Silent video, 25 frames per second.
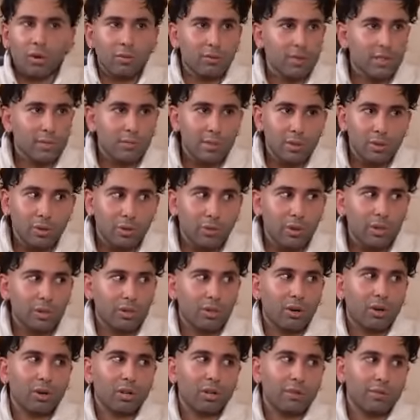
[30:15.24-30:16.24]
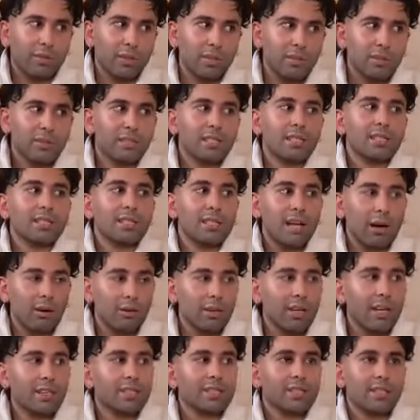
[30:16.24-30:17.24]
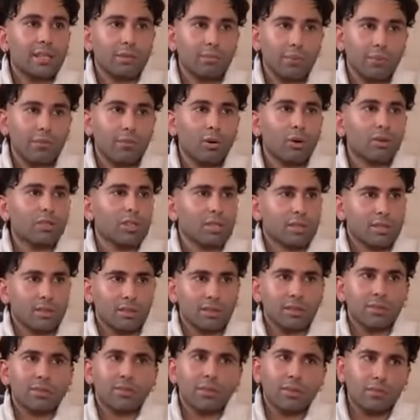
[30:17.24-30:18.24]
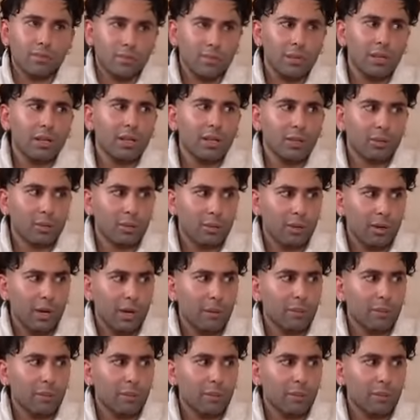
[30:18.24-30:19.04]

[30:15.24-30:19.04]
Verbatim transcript: always been going to Olive Thursdays, now less than before just because we've a little grown